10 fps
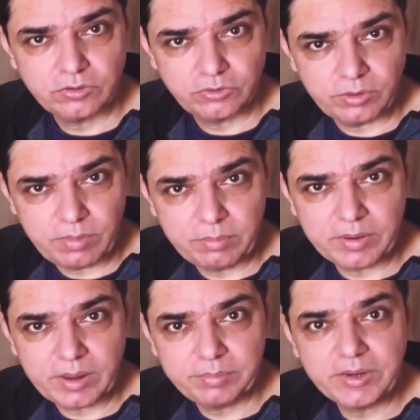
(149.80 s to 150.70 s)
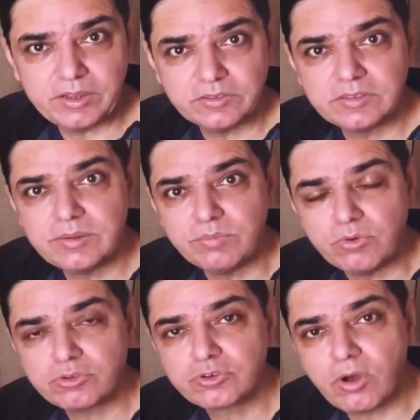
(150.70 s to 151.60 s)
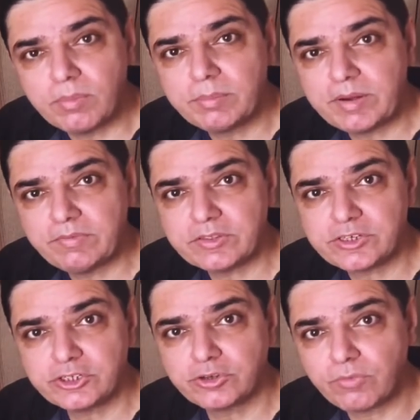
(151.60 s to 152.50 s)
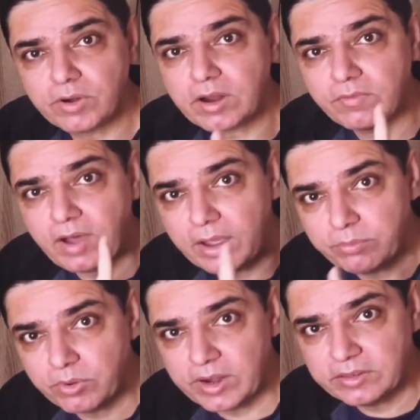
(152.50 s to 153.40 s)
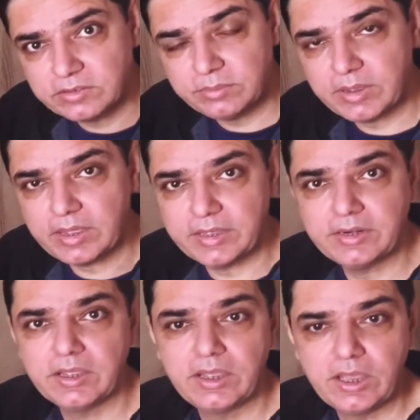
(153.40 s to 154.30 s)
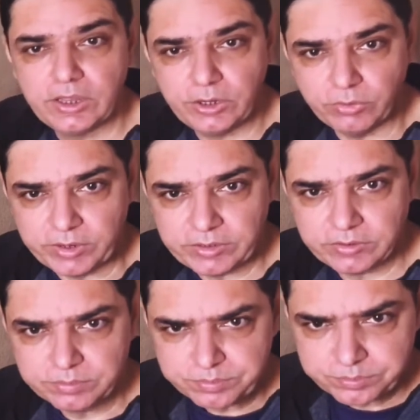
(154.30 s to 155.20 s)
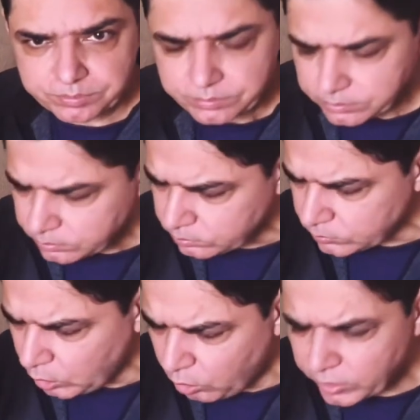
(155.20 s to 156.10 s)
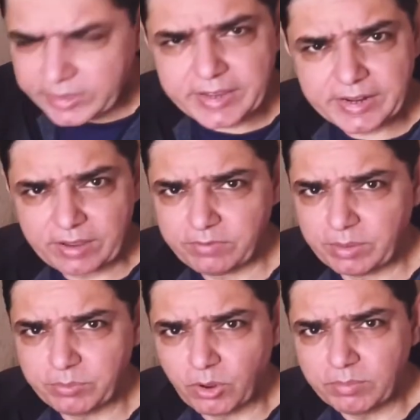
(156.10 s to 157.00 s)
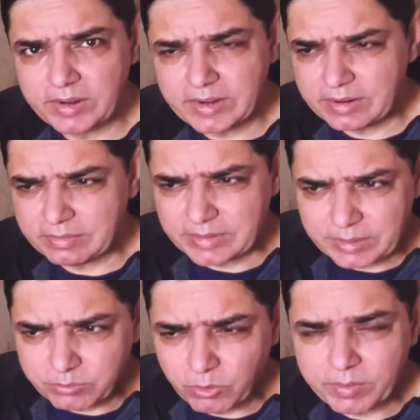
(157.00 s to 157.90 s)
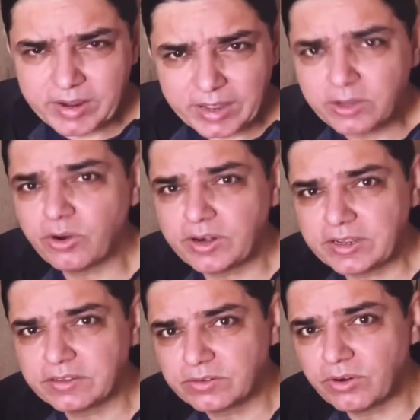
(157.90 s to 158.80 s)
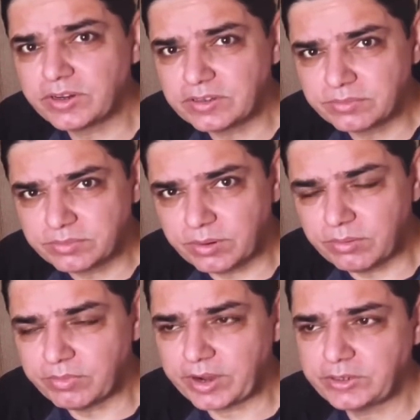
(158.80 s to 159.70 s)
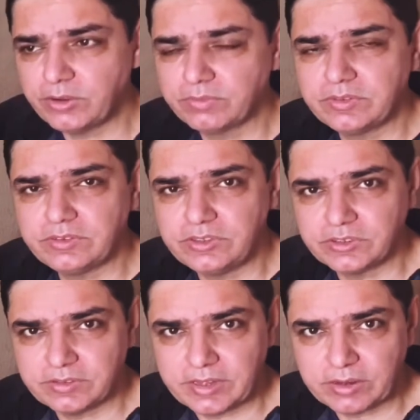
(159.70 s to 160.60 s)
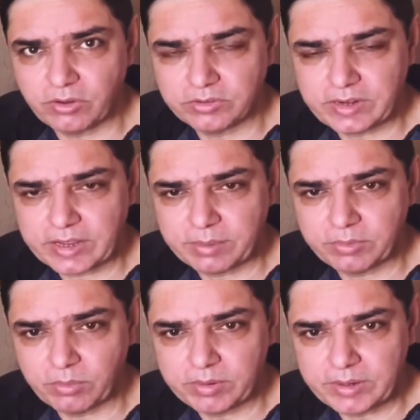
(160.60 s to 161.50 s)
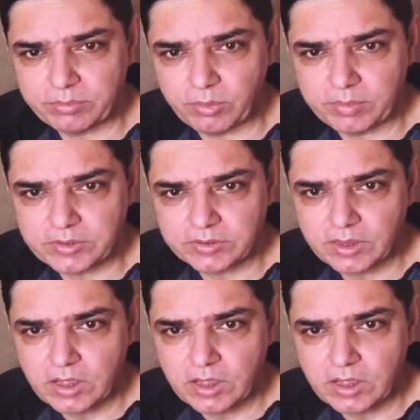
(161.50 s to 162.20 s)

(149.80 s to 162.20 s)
so remember, apnea is the most common manifestation of what? Of hypoglycemia in neonates. Or they can have abnormal limb movement like clonic, clonic uh, variety of the seizures they cause like abnormal limb movements.